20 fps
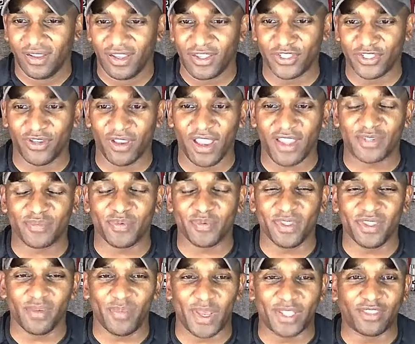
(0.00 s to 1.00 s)
because you asked
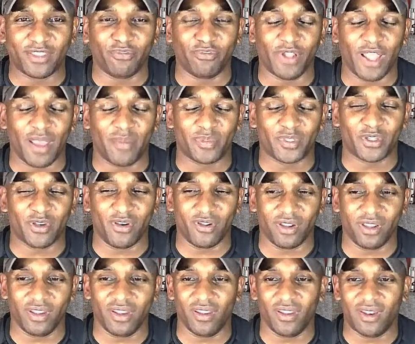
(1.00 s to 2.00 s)
me about the flaps
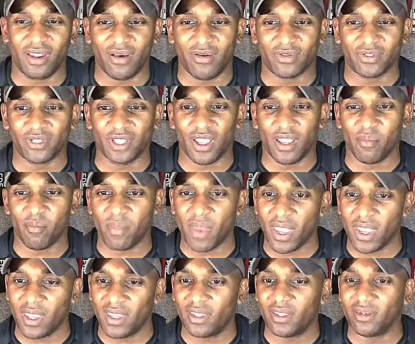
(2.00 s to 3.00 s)
on it, and I was like,
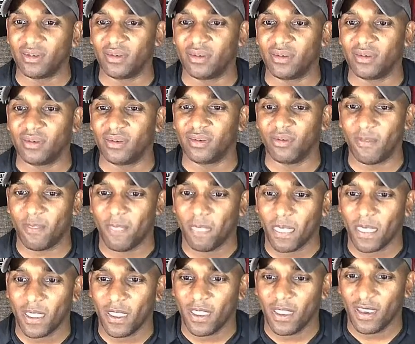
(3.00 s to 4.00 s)
man.
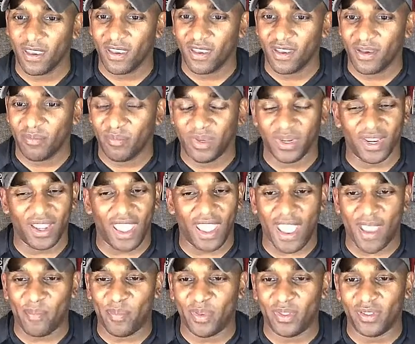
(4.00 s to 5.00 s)
But it
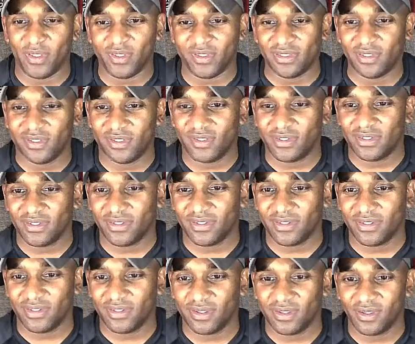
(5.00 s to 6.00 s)
happens.
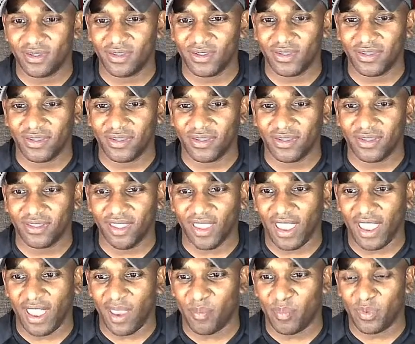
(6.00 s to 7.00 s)

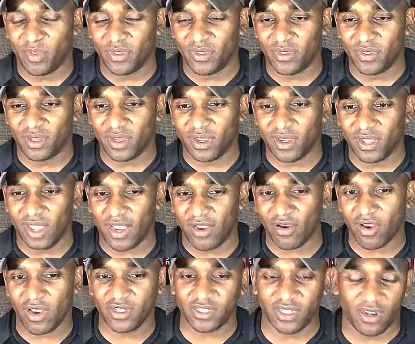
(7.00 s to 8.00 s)
It happens. I
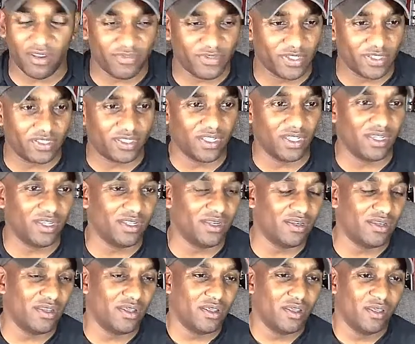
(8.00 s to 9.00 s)
crashed that
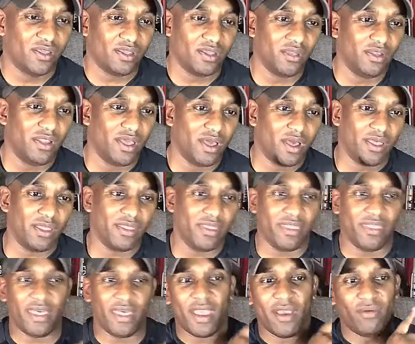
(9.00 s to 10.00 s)
F-16, not
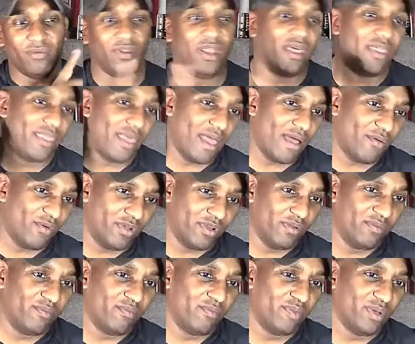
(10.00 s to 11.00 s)
that
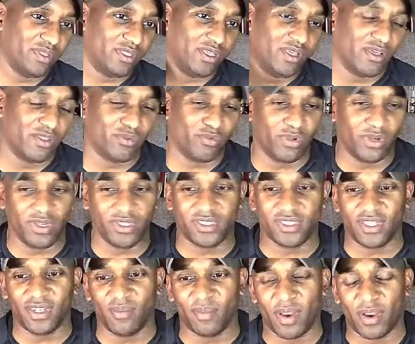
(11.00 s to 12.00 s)
one, but the other one
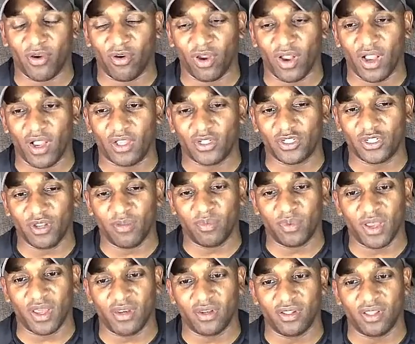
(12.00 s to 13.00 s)
is sitting in my garage, and I'm
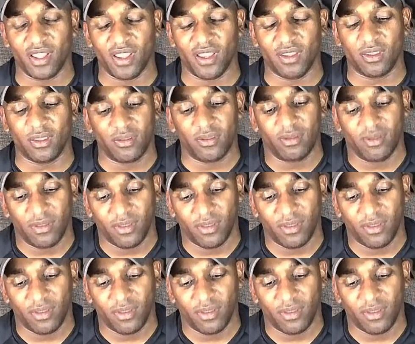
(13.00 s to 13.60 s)
kind of like,